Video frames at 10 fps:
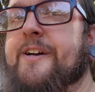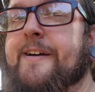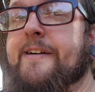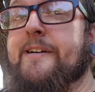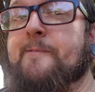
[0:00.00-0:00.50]

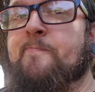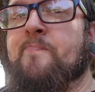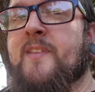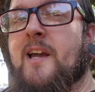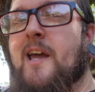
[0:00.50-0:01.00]
I
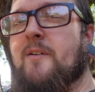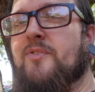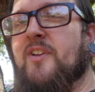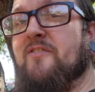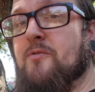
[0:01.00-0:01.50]
have
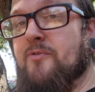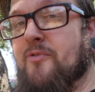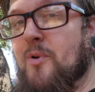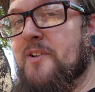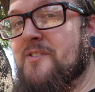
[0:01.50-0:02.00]
several
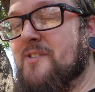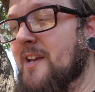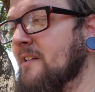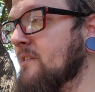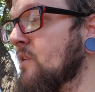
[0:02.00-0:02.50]
friends
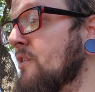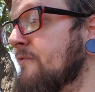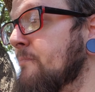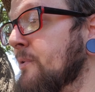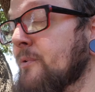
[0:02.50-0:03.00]
that
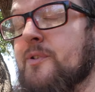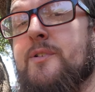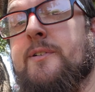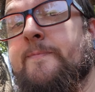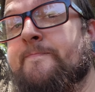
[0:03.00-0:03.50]
love boost,